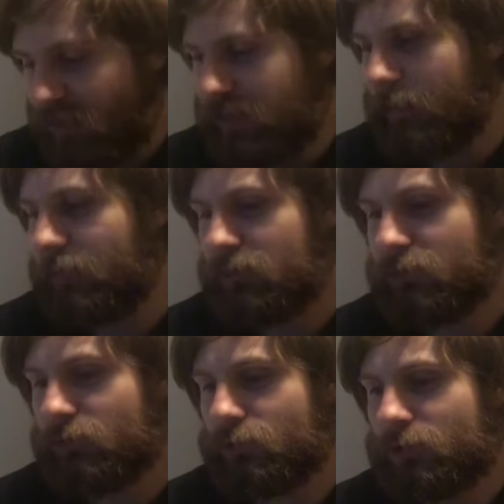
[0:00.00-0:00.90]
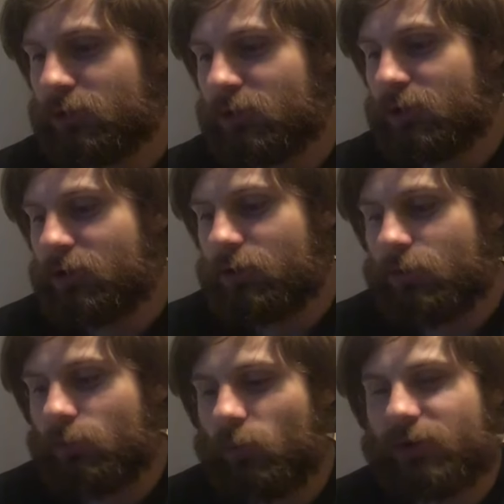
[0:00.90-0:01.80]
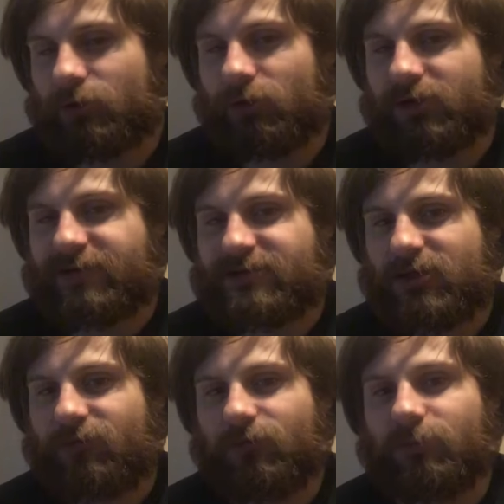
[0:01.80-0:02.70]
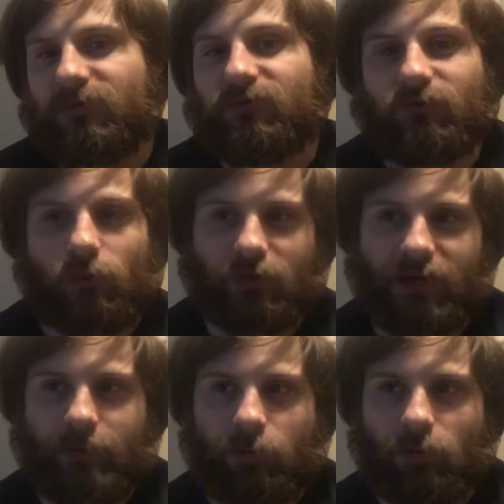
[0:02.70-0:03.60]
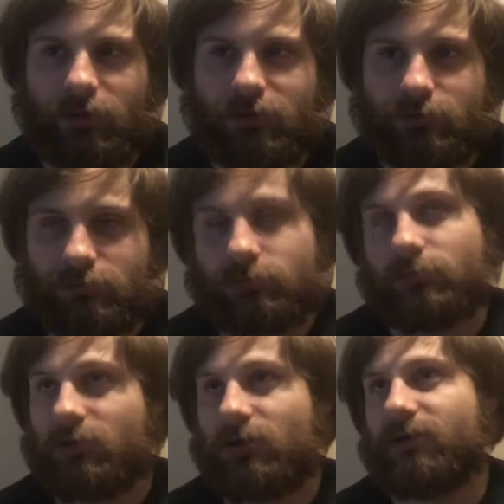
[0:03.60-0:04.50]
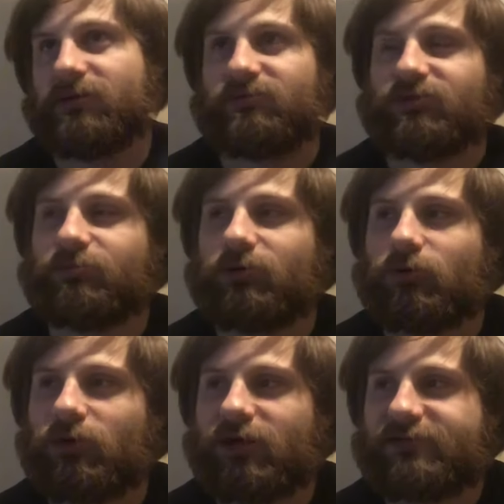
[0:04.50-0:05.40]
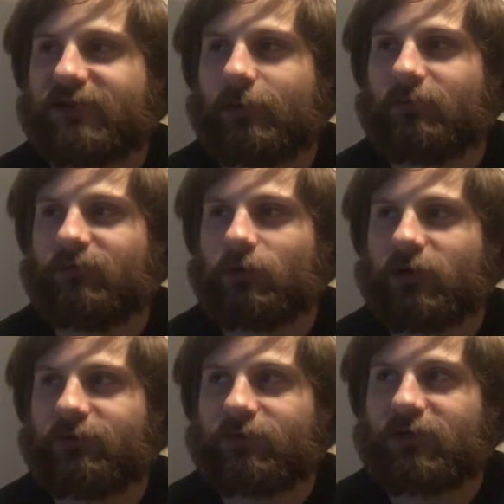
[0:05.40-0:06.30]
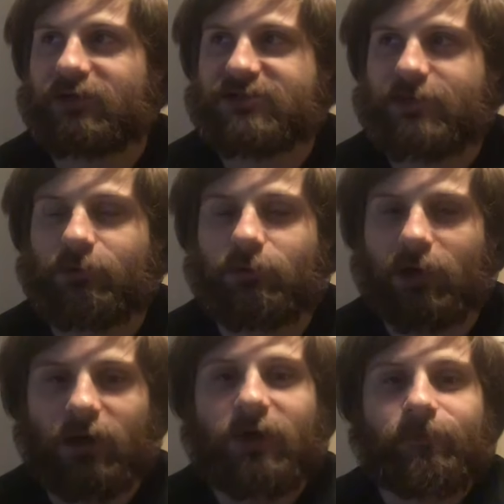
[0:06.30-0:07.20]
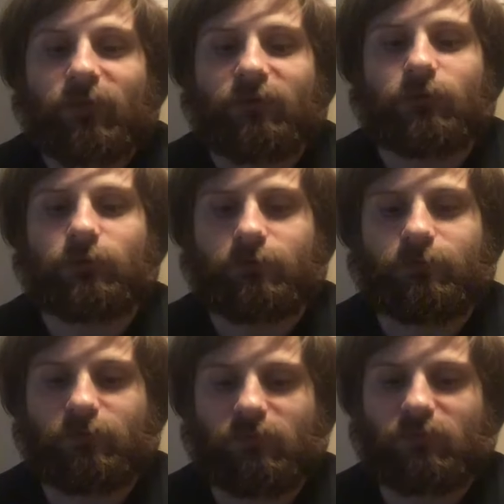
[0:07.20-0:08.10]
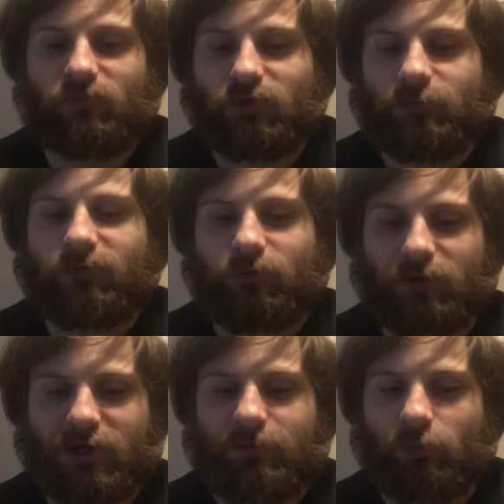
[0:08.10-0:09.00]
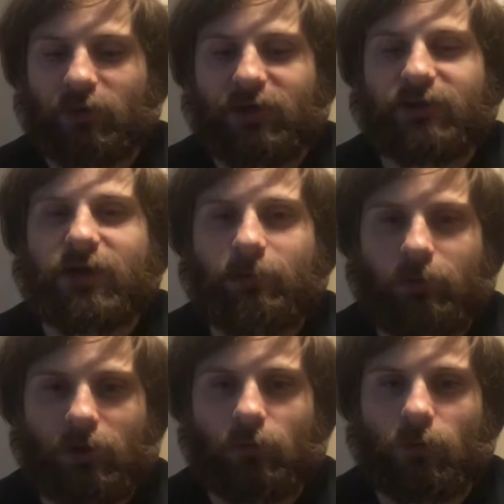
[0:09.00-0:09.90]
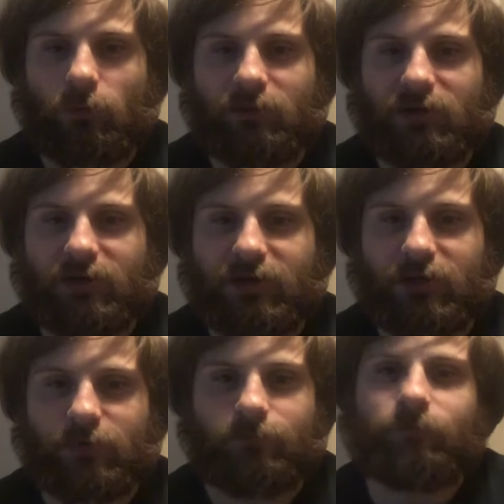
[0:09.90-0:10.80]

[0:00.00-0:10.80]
That way you know when you're looking at stuff for before that point. I didn't really put a whole lot of time before that for that example, but if you look before that point, that part won't be there.